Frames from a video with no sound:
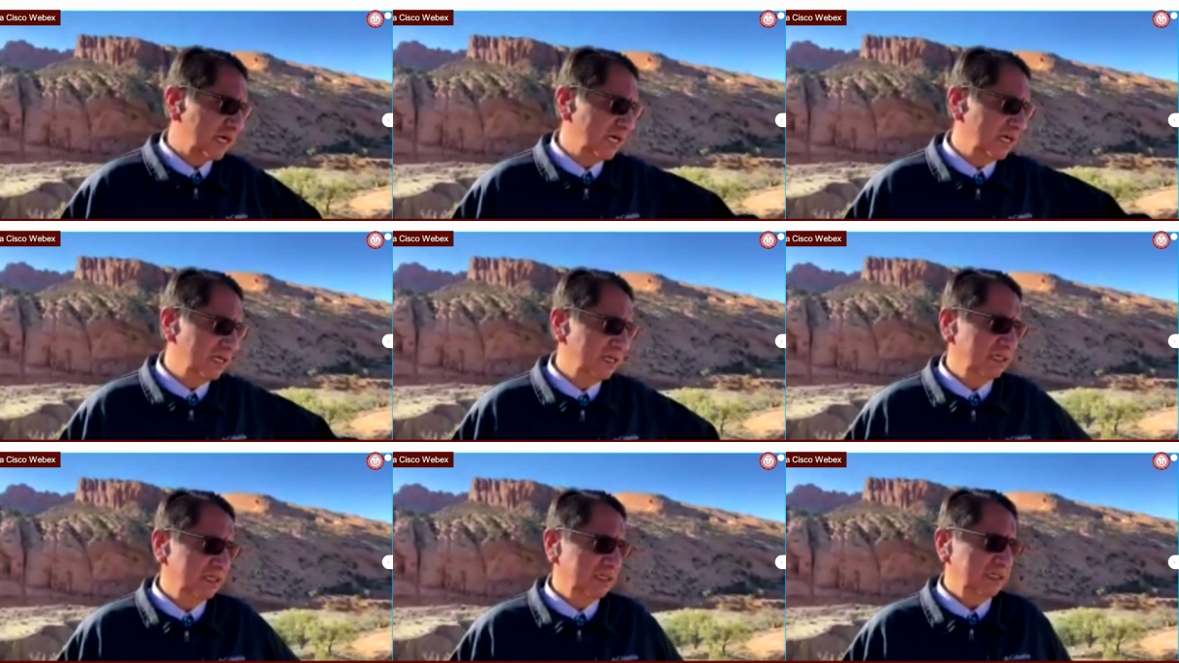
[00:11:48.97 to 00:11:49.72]
come,
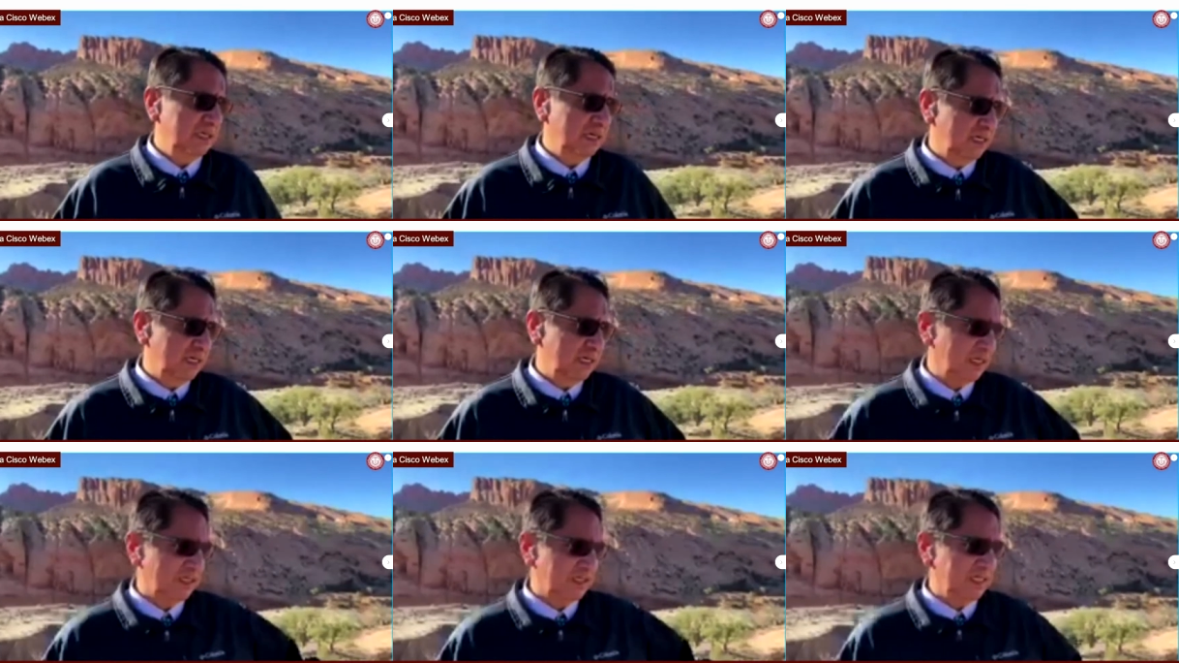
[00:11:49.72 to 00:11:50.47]

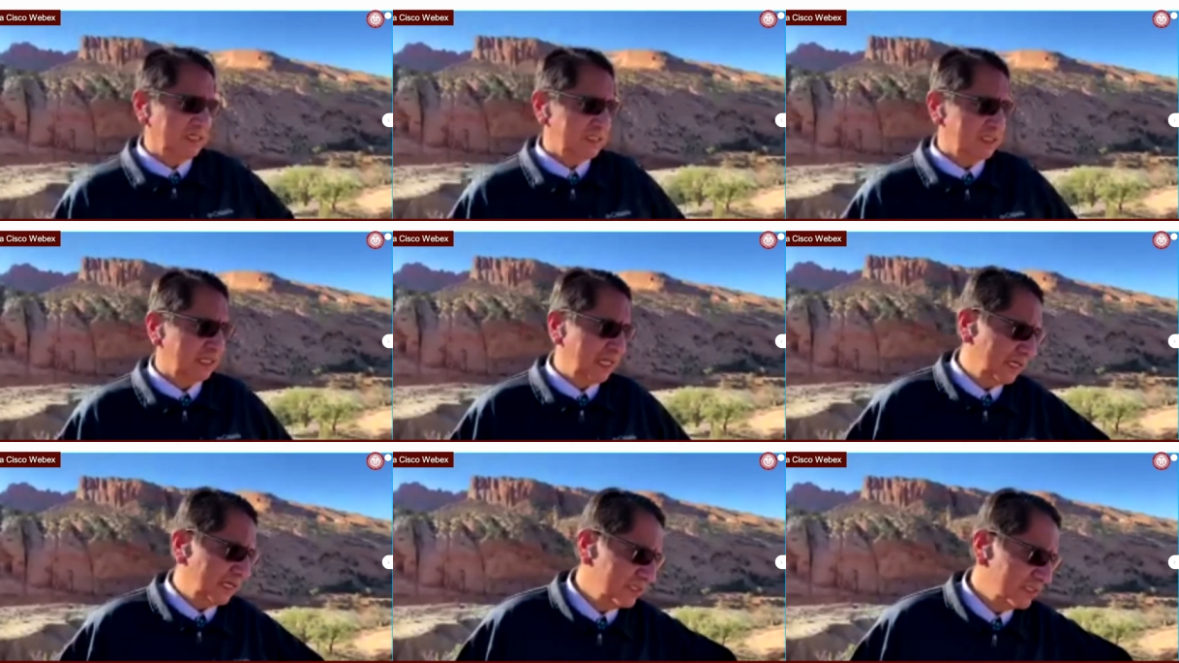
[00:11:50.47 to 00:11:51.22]

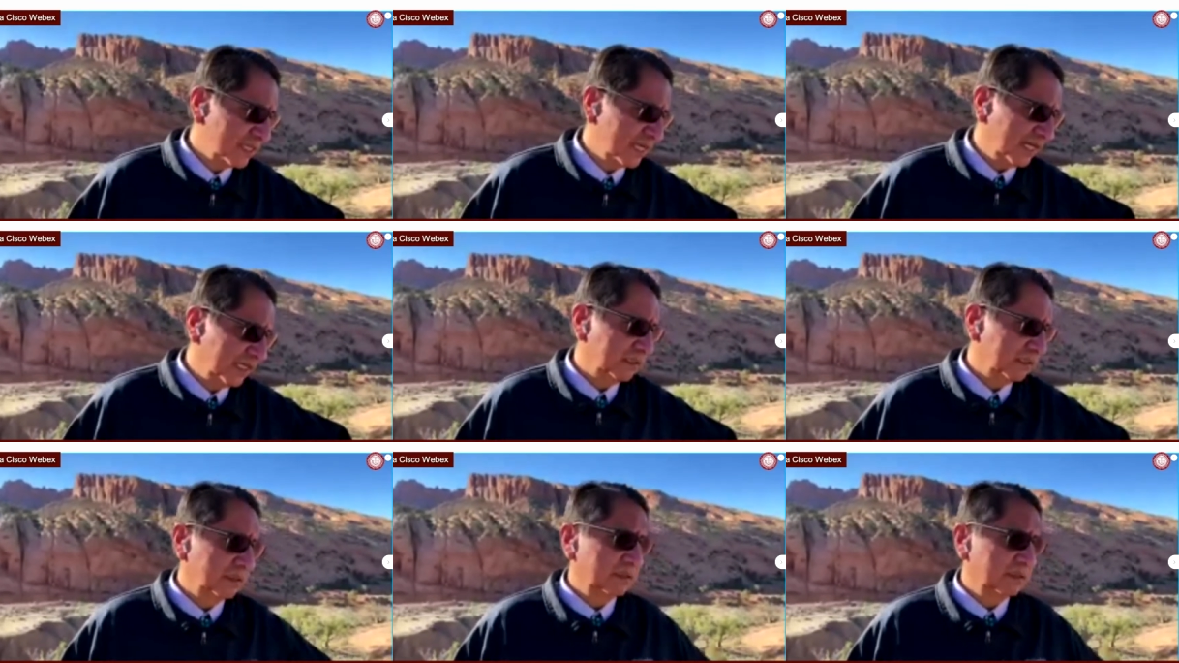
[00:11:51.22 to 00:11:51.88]
Casalanza,